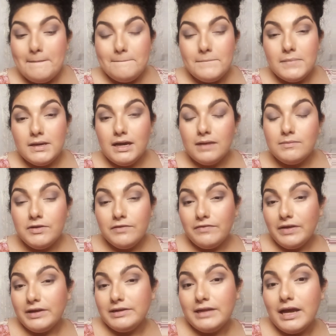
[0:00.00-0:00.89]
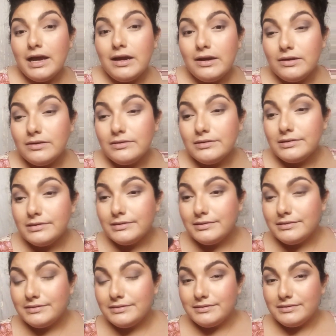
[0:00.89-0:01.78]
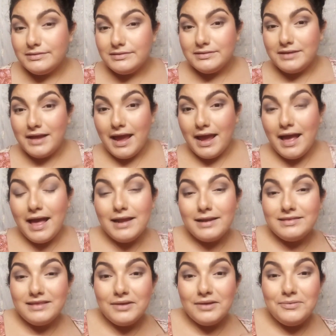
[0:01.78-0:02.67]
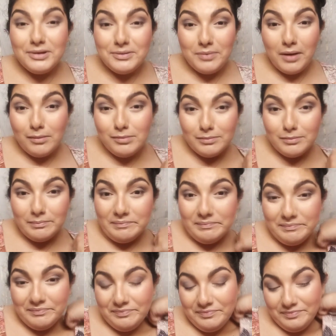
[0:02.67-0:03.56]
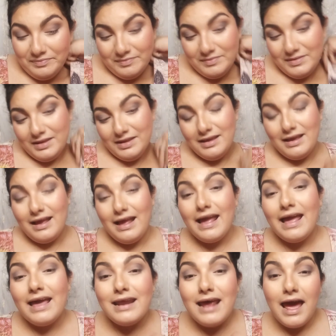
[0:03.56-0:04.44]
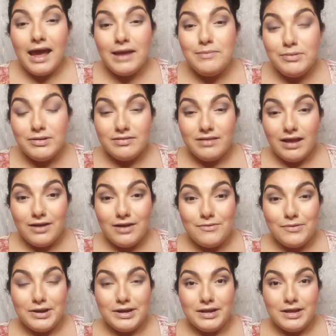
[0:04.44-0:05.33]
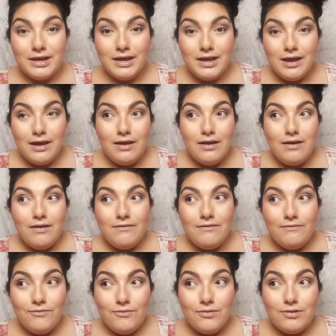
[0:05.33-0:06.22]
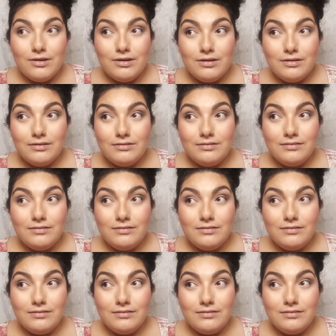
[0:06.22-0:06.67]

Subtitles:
come to find out, I had a thyroid problem. I had a hyperthyroid for